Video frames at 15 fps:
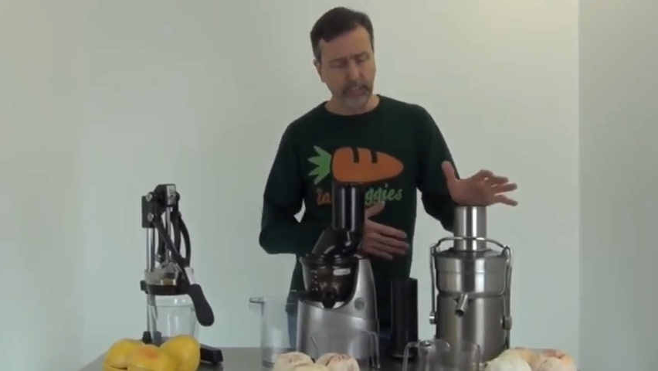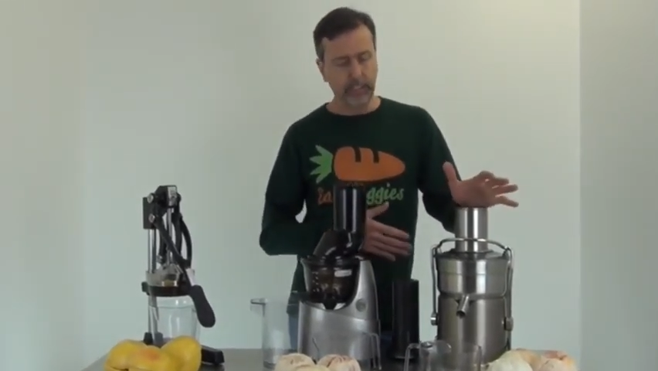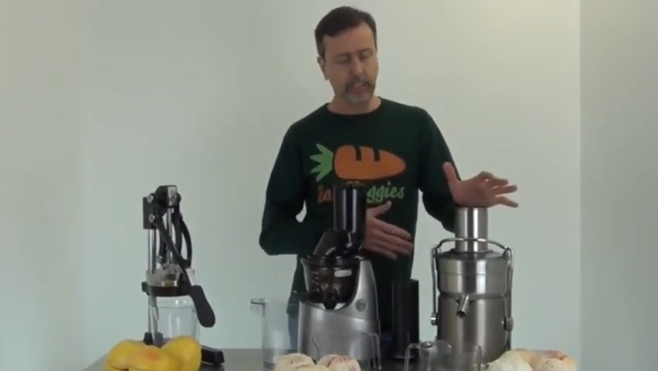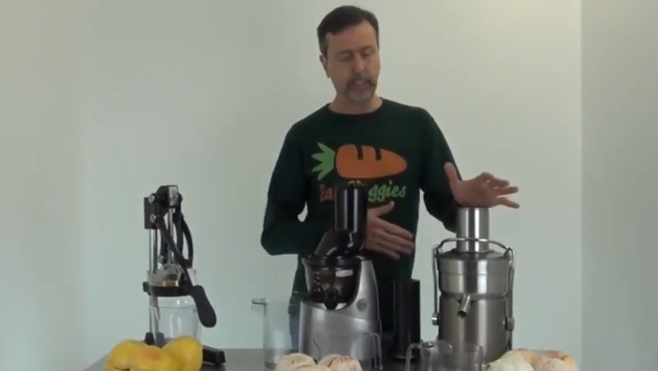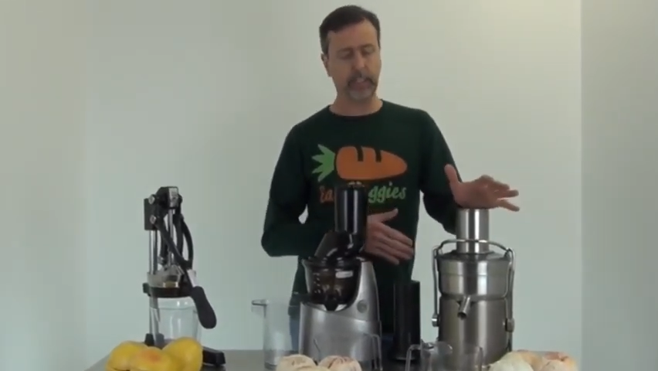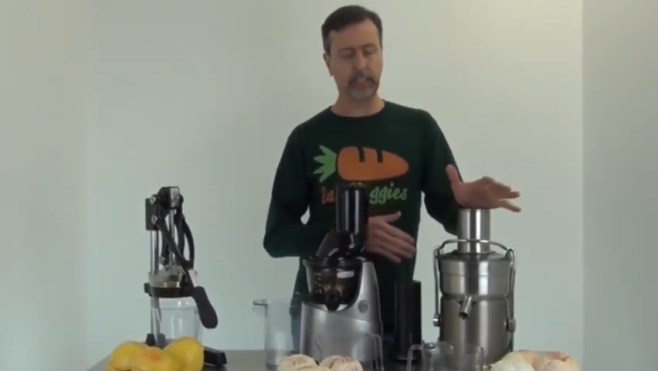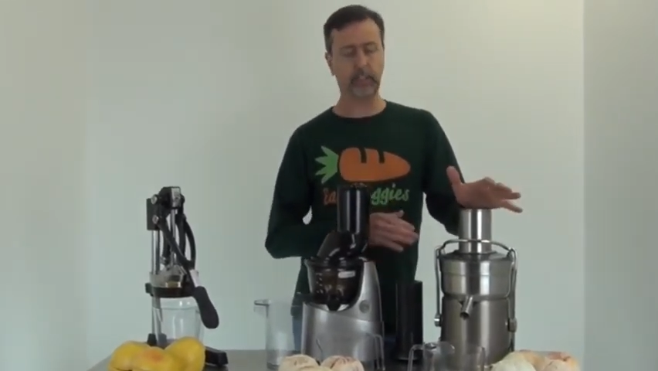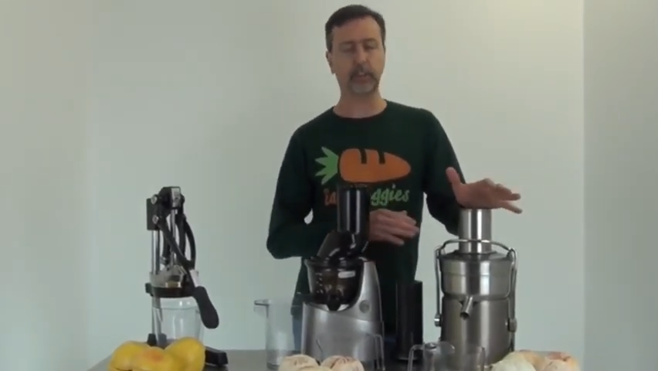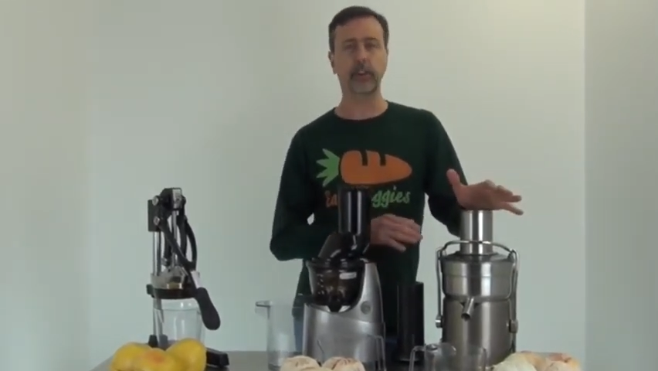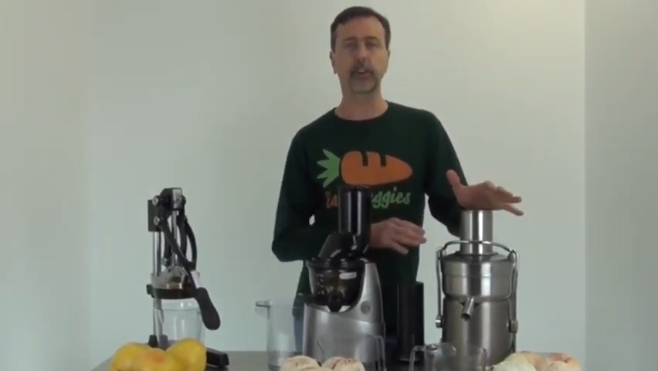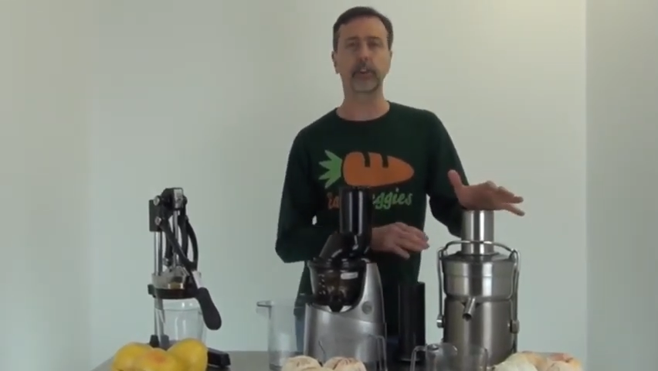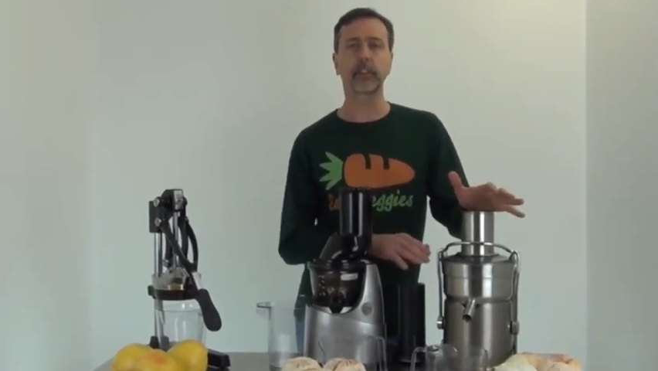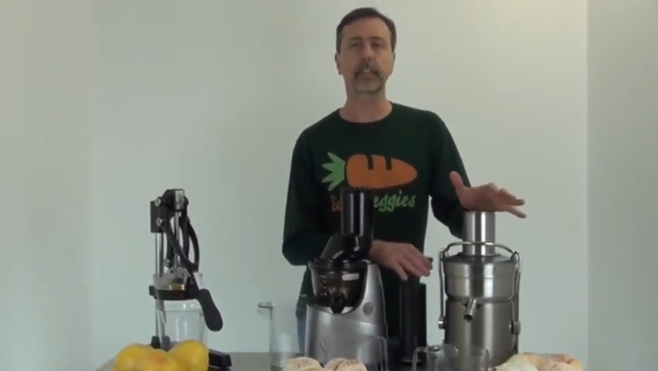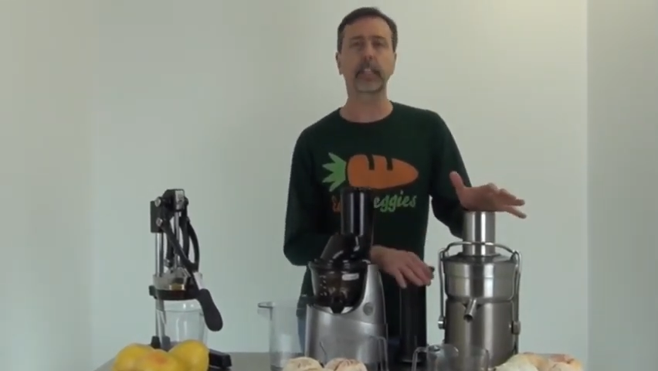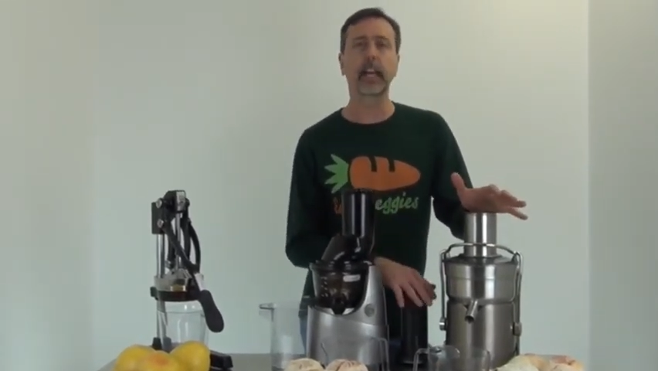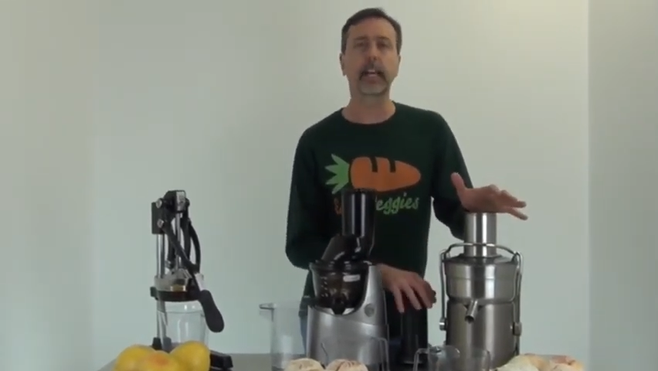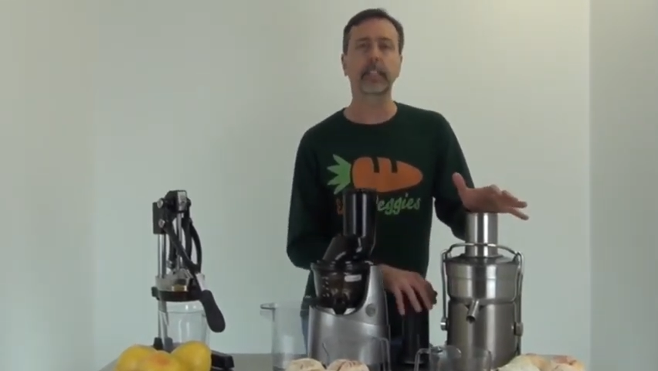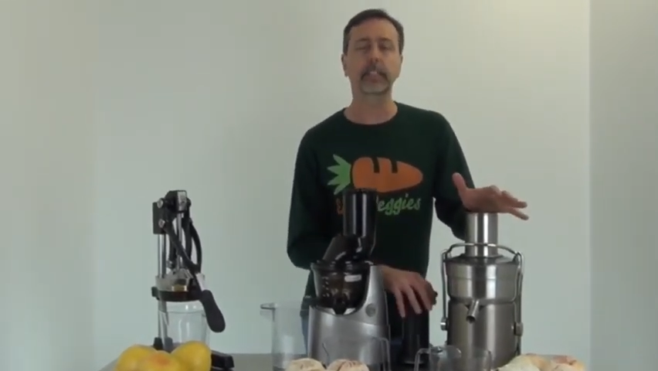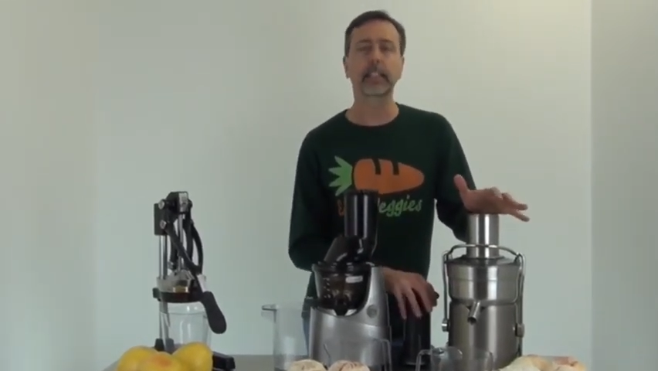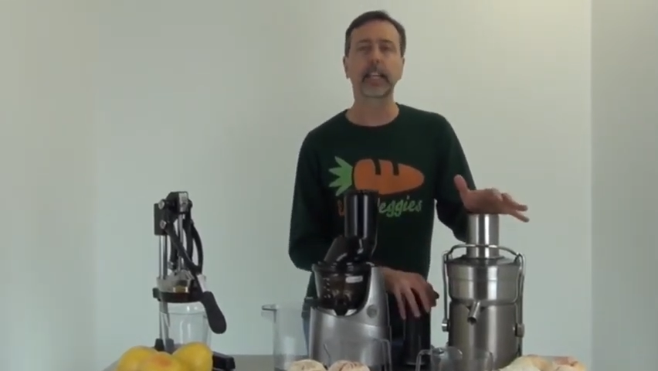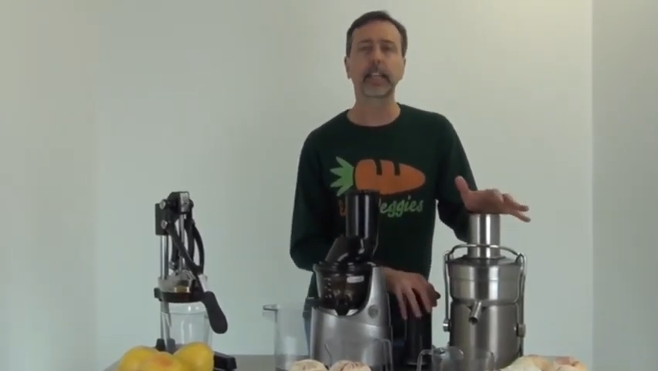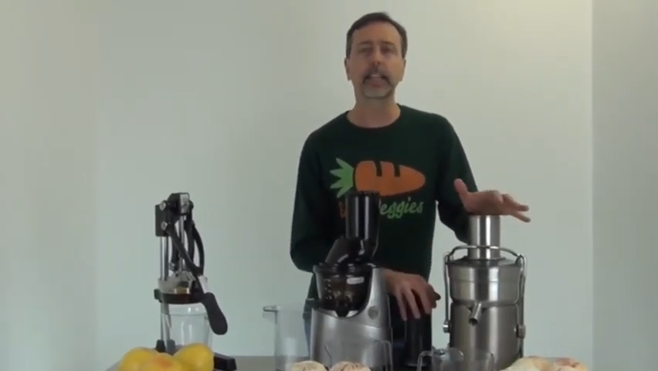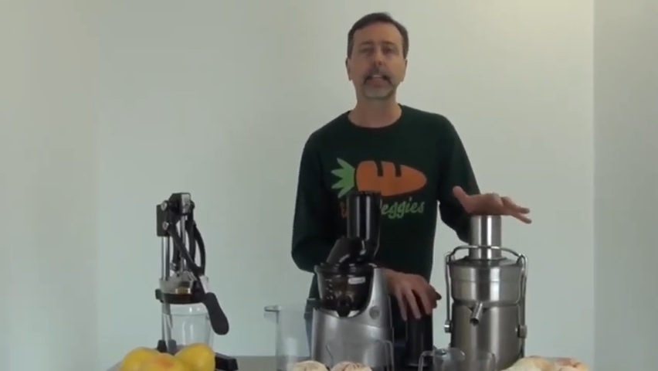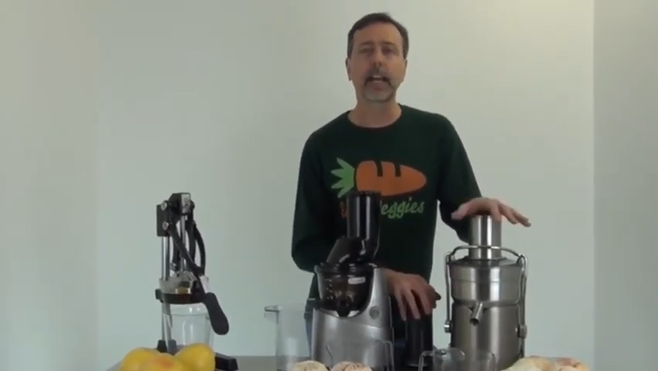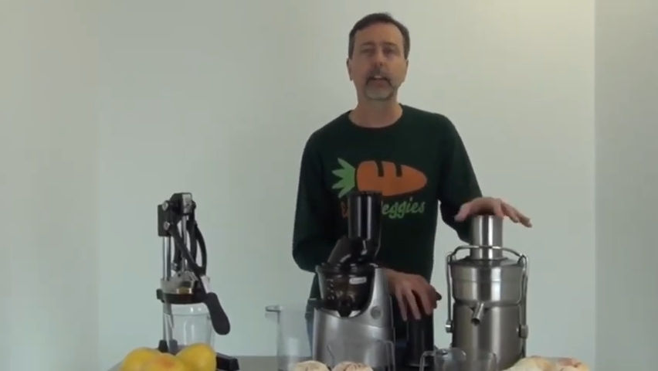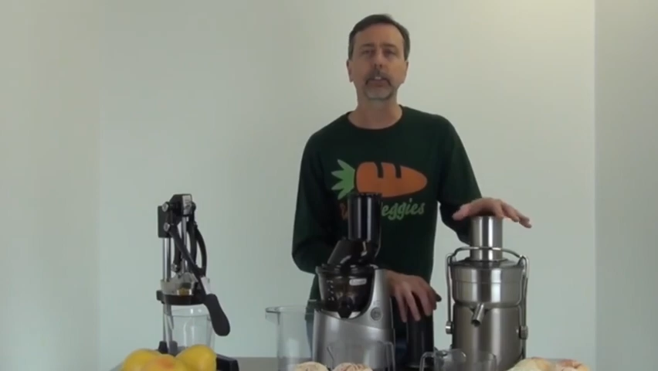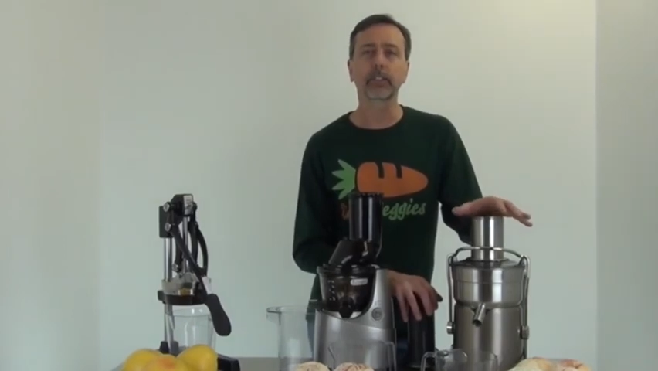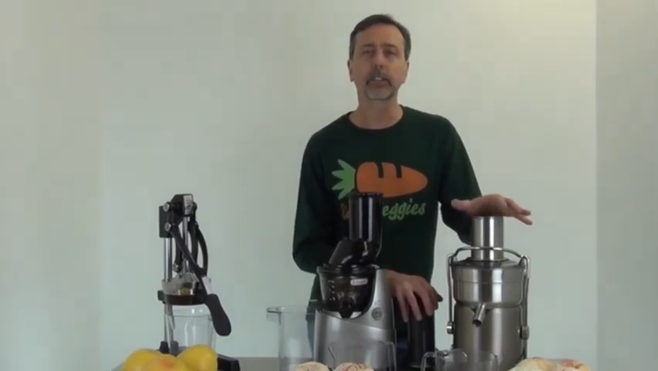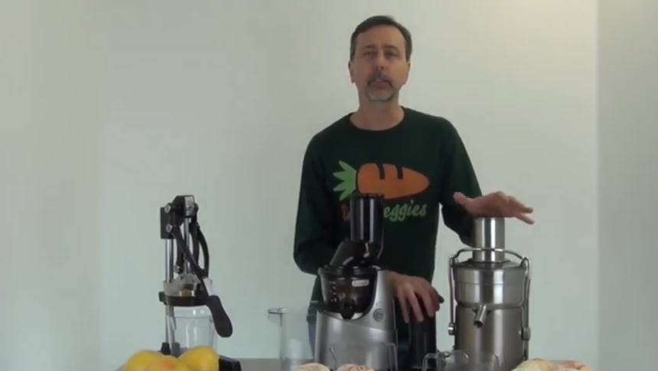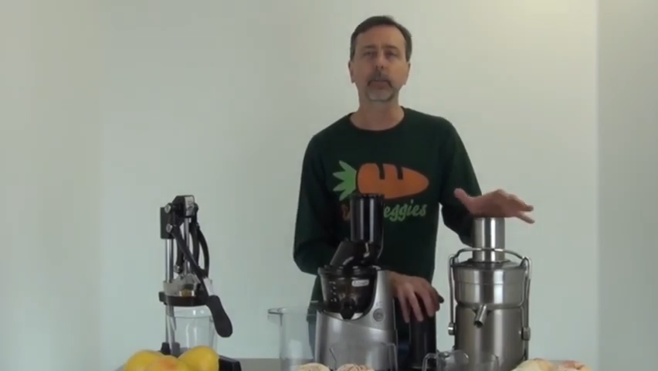The Breville Juice
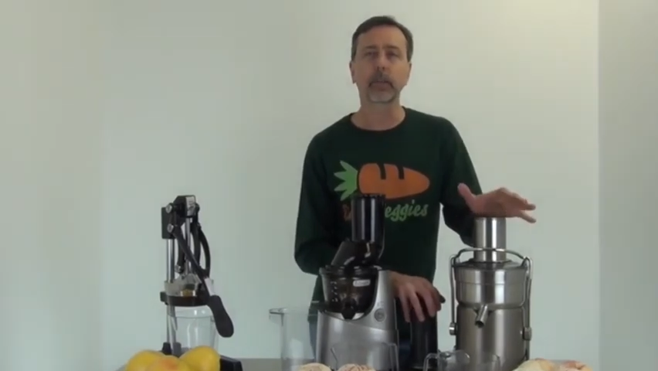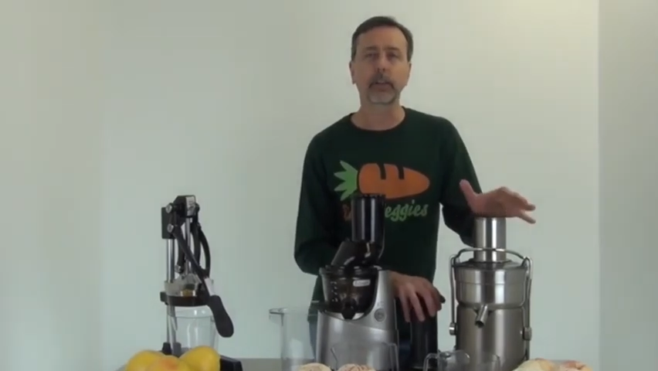Fountain Elite,